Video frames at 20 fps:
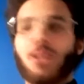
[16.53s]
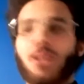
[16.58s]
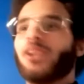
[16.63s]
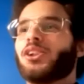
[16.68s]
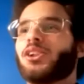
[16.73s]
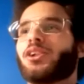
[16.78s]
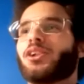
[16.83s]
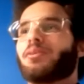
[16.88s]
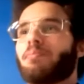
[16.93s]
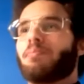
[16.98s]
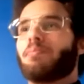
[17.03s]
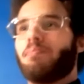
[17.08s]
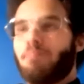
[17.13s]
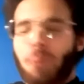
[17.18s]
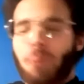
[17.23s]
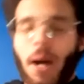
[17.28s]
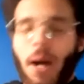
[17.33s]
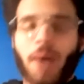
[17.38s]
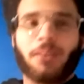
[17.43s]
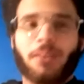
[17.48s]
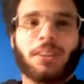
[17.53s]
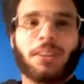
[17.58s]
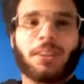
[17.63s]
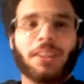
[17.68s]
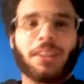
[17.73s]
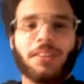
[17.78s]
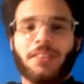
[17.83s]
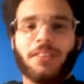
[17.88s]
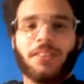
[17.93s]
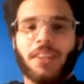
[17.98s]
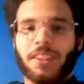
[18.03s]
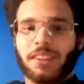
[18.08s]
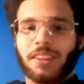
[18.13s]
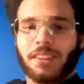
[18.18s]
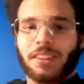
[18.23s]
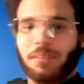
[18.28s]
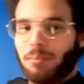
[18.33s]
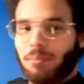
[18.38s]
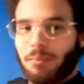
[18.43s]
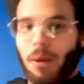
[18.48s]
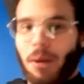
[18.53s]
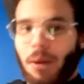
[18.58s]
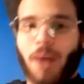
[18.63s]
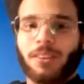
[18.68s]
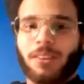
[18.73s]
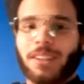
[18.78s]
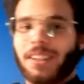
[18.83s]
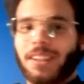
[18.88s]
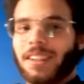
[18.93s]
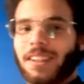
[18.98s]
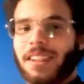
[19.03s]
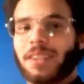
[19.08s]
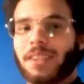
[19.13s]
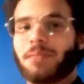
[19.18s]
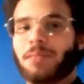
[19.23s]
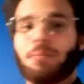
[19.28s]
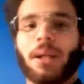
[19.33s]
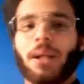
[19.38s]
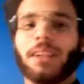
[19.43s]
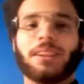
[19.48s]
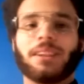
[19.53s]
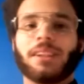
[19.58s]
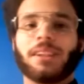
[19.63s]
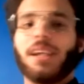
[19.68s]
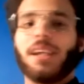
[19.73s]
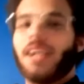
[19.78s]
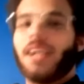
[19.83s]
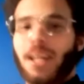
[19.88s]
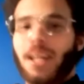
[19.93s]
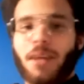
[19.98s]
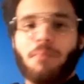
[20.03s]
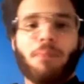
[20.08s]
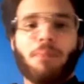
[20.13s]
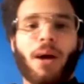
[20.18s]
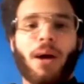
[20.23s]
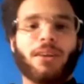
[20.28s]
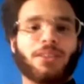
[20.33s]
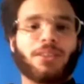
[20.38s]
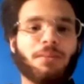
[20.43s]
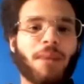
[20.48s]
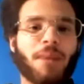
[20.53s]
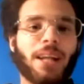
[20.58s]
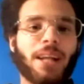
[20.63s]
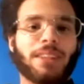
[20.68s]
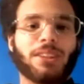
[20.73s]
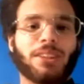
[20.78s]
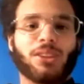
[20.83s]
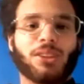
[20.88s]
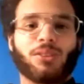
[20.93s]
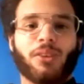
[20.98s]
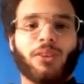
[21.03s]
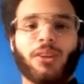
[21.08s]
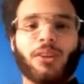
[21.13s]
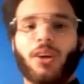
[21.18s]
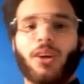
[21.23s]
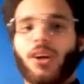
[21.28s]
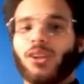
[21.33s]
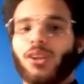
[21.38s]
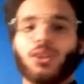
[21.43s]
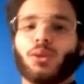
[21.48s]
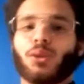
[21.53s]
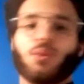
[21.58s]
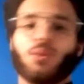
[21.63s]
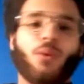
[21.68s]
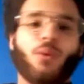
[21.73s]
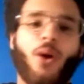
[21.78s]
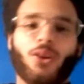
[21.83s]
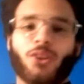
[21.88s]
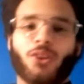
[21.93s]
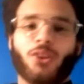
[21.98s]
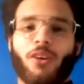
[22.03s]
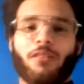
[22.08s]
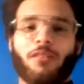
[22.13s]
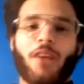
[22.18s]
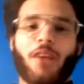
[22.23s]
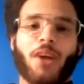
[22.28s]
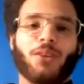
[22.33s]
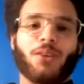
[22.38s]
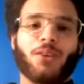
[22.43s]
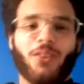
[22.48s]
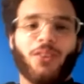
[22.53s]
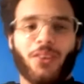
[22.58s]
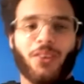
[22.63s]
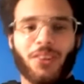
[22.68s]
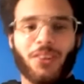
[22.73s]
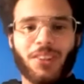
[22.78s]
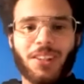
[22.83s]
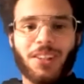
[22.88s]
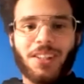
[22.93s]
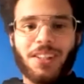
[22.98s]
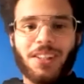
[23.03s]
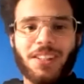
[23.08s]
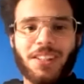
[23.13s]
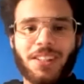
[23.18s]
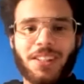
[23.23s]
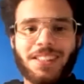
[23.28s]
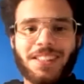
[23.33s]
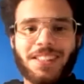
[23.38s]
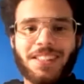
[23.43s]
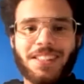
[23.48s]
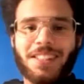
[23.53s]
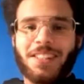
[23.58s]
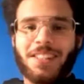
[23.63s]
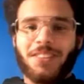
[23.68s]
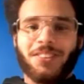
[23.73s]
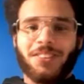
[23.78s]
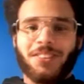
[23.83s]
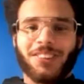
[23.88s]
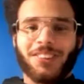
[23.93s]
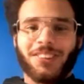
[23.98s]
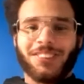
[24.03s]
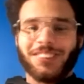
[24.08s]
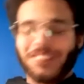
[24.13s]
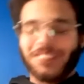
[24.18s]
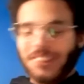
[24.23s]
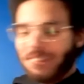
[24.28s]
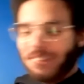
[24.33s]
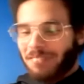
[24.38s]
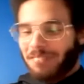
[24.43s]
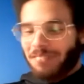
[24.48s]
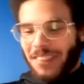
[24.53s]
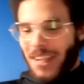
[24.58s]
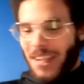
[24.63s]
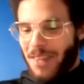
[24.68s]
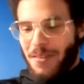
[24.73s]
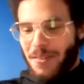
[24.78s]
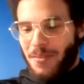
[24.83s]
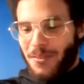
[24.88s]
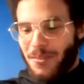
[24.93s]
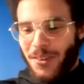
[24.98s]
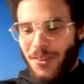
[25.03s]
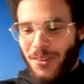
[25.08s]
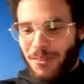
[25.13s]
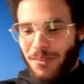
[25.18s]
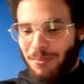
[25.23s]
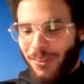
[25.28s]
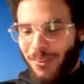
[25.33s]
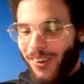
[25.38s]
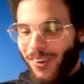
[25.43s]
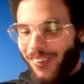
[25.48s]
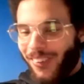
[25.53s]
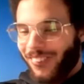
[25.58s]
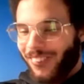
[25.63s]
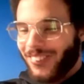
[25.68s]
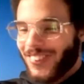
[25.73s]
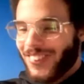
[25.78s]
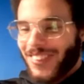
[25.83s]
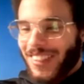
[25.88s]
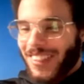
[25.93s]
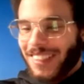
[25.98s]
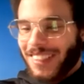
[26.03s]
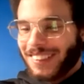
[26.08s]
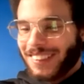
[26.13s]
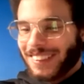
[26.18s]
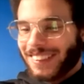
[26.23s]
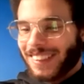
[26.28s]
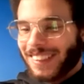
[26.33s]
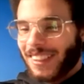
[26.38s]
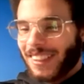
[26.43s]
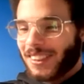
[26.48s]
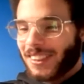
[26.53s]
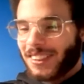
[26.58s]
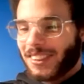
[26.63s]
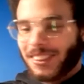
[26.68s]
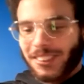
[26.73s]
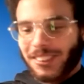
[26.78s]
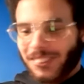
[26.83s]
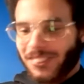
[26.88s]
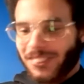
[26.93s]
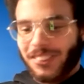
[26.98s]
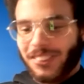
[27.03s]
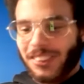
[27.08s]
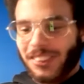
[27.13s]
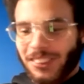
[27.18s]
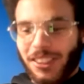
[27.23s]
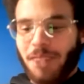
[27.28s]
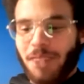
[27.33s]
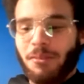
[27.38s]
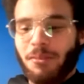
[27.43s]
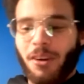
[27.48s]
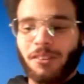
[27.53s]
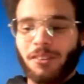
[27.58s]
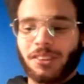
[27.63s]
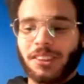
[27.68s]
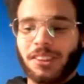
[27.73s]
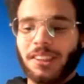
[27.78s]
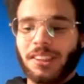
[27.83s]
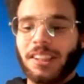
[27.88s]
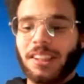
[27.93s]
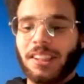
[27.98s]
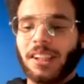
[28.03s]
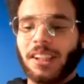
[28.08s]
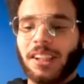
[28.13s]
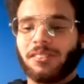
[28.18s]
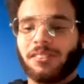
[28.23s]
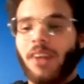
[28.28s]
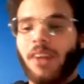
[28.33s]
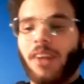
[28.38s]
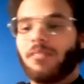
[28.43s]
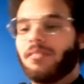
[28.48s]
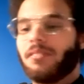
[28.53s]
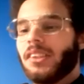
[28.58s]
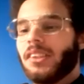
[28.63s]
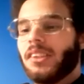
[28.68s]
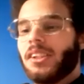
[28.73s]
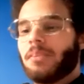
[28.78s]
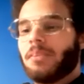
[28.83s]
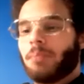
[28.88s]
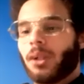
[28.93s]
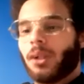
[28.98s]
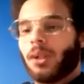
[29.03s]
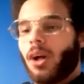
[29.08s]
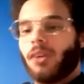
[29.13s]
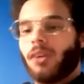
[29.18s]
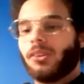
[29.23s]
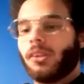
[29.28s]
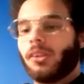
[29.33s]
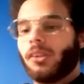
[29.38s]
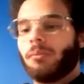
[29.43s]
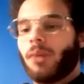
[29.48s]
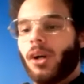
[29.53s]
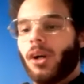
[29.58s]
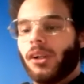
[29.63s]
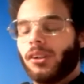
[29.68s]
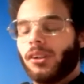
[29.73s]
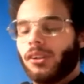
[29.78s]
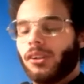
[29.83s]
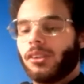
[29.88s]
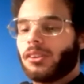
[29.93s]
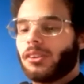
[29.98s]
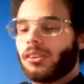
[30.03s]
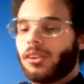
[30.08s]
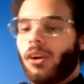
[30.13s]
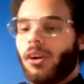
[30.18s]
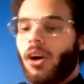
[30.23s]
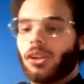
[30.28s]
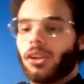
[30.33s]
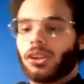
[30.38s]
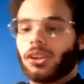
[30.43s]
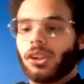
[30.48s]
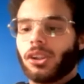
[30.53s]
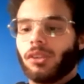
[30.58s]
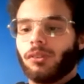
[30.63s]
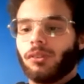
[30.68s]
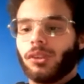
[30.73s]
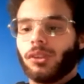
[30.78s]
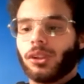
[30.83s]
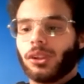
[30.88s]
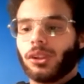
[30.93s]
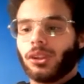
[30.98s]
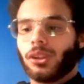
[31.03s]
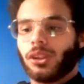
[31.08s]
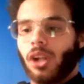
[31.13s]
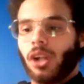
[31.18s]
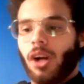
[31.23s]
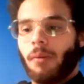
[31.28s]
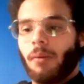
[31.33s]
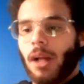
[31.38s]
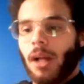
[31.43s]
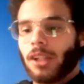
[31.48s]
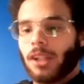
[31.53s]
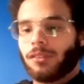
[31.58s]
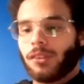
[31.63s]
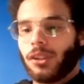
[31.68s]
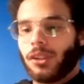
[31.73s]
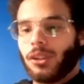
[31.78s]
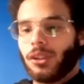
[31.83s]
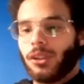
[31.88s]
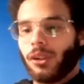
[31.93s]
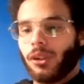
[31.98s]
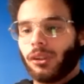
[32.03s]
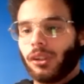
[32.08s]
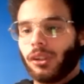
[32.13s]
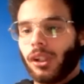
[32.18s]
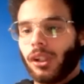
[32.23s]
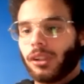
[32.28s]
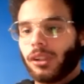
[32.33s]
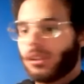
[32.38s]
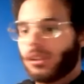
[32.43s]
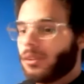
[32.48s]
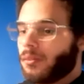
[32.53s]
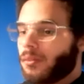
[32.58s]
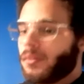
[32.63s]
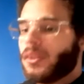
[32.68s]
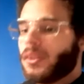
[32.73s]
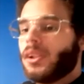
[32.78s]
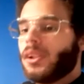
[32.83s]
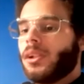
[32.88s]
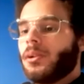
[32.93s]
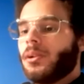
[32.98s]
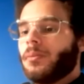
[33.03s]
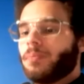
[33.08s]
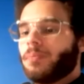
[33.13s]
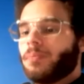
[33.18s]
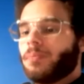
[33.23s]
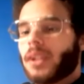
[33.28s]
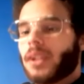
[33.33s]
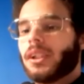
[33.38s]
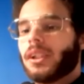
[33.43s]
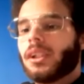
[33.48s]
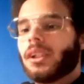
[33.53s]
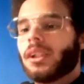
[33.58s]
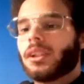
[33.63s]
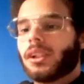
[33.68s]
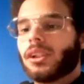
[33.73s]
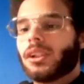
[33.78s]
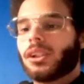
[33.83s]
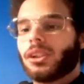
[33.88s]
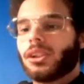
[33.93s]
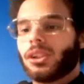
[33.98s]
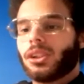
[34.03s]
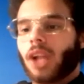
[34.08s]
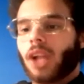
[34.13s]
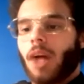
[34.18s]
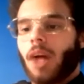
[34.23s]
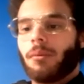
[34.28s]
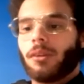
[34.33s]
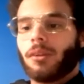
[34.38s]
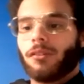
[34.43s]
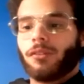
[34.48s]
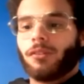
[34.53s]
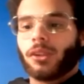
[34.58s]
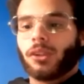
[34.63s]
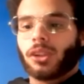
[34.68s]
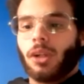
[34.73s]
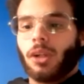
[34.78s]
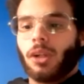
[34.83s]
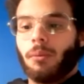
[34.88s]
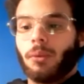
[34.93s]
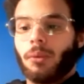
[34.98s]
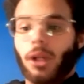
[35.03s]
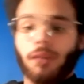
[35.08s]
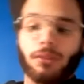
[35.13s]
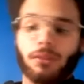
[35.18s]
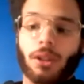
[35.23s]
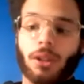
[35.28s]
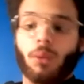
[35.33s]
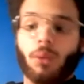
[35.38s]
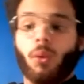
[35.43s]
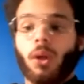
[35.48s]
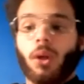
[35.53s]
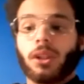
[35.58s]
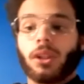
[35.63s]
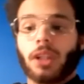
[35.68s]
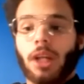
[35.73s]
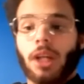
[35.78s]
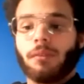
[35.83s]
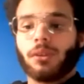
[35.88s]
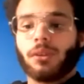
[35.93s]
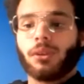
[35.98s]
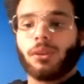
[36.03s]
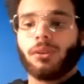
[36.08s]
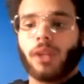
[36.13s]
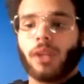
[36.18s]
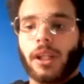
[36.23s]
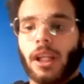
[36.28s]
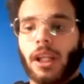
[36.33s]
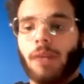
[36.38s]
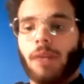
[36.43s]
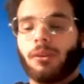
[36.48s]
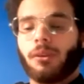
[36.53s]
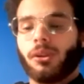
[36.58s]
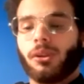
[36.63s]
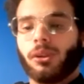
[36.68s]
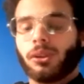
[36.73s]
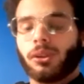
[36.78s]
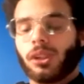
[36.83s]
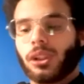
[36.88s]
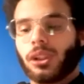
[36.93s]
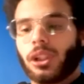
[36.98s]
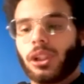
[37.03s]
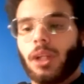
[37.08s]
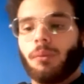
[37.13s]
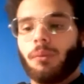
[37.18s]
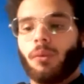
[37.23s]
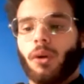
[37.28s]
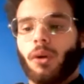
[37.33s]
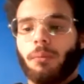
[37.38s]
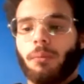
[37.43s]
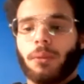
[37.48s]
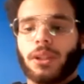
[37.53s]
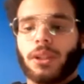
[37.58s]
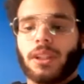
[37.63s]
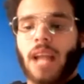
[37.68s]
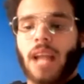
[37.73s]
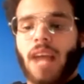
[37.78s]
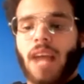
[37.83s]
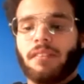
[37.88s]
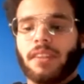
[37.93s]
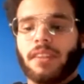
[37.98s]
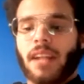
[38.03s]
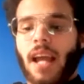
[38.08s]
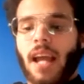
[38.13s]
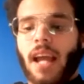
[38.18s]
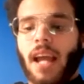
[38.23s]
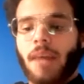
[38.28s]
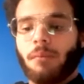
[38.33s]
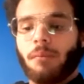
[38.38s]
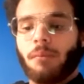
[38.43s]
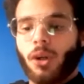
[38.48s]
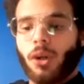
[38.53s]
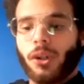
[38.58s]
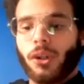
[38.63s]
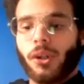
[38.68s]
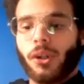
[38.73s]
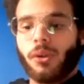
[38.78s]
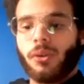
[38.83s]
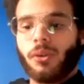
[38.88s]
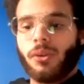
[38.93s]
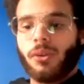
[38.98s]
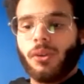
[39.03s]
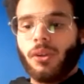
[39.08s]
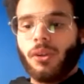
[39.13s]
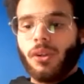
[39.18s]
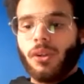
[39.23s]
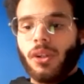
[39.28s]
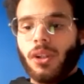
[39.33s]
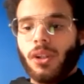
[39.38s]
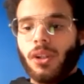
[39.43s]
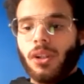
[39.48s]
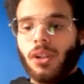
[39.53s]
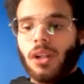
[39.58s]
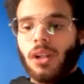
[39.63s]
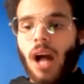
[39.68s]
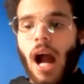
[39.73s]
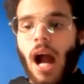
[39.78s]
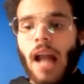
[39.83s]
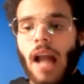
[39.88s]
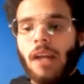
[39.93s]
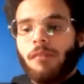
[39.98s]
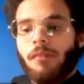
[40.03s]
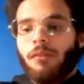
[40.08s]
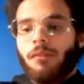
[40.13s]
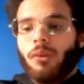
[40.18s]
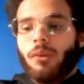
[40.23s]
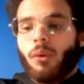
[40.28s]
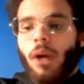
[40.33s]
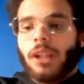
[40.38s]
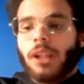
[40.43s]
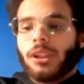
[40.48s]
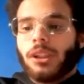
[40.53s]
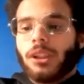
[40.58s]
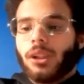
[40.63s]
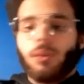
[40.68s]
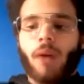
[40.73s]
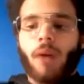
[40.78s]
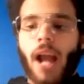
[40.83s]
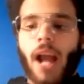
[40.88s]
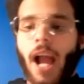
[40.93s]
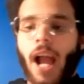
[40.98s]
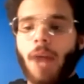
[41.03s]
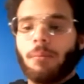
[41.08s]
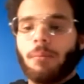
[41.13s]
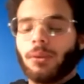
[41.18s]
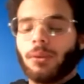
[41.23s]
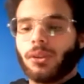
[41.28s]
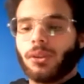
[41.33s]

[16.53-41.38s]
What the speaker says: just bowed to the Knicks bench and bowed to Madison Square Garden and just walked off that court. He literally just became a villain, bro. He just said, "Screw this, I'm off to the next round." But look, Mario, the Hawks did a really good job. As for the New York Knicks, they did a decent job in the first couple of games. They won game two. They came close in game one. But then after that, Mario, I have no idea what happened.